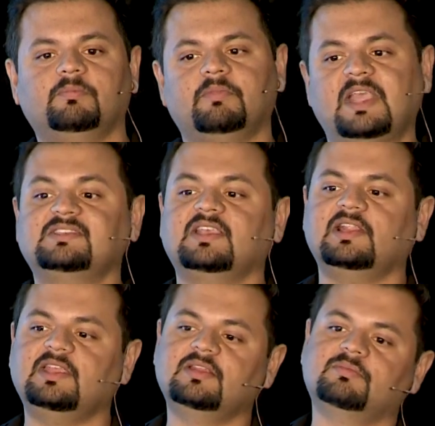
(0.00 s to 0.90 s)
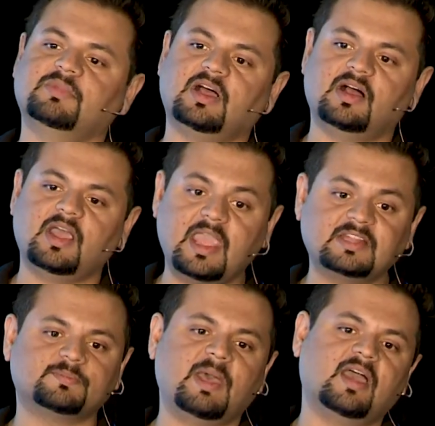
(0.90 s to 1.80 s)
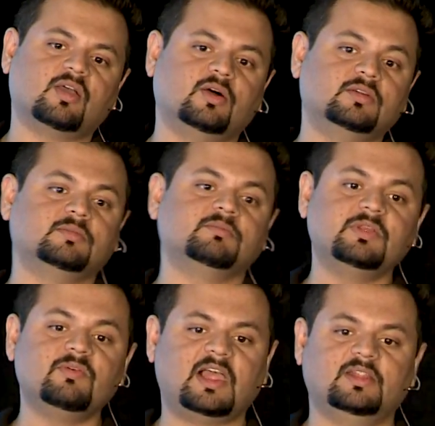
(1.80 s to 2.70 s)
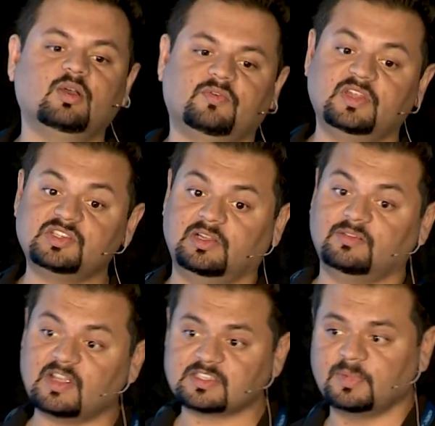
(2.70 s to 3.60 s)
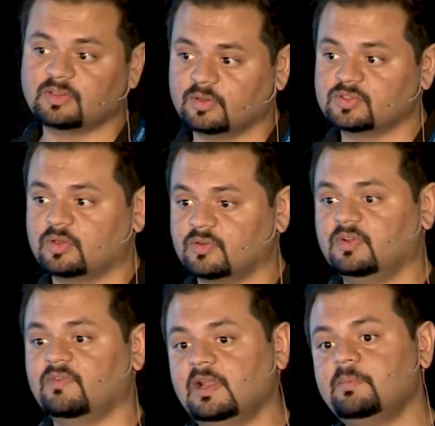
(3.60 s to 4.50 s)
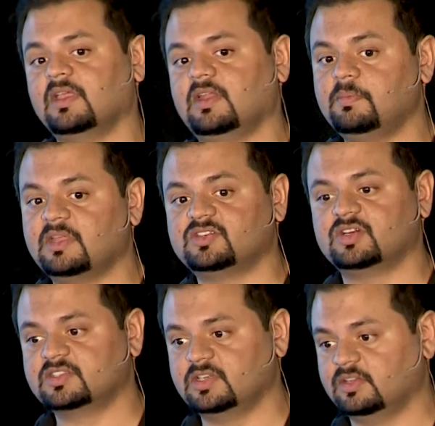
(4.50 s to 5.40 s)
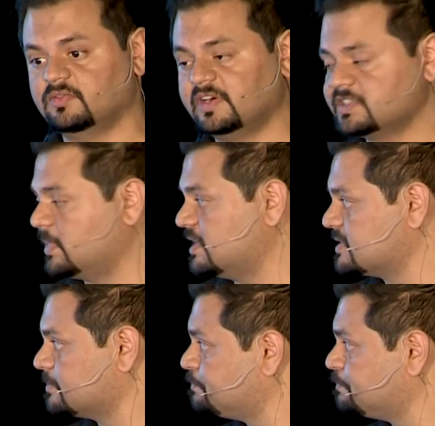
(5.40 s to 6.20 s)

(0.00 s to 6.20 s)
basically hits back on the value of initial investment on sort of developing an API structure in the first place.